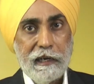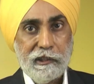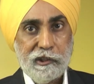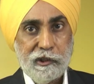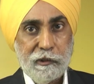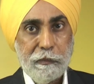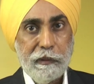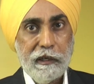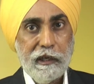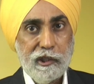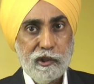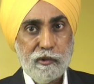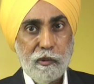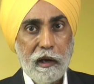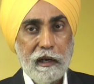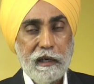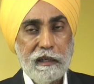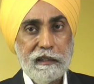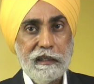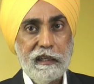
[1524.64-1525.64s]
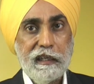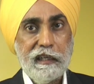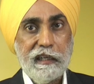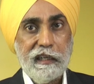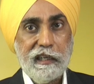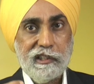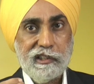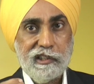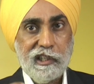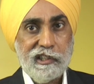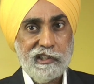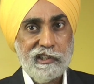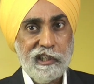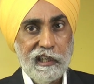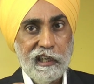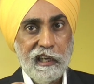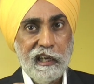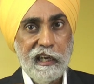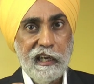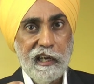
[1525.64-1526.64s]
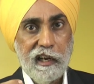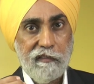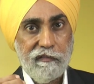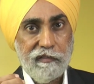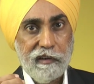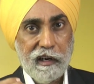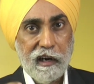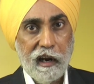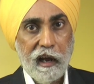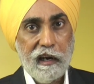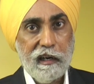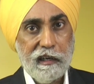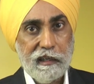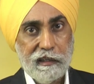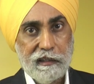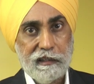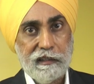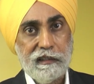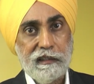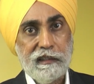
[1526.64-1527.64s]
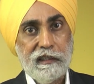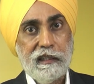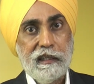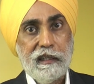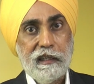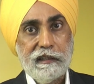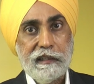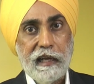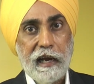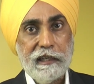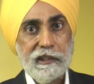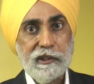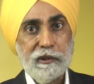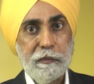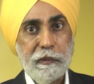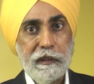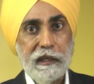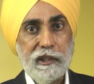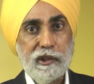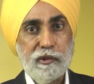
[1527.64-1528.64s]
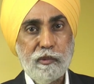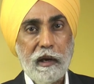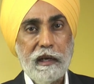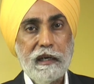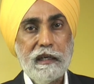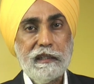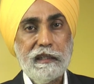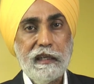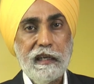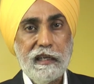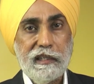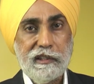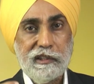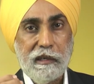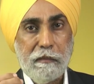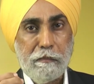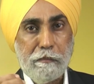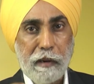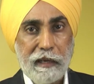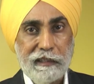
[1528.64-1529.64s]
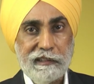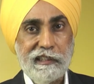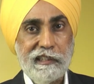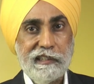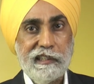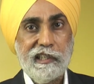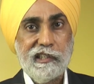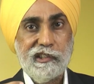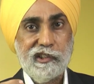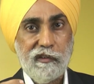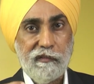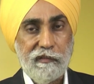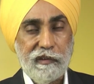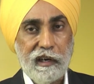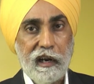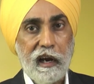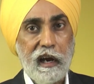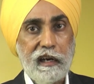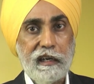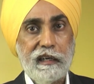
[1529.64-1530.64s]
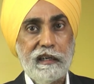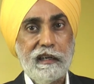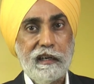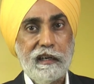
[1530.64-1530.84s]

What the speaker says: spirituality is the Sikhi of Nanak. That spirituality is the messages of Nanak.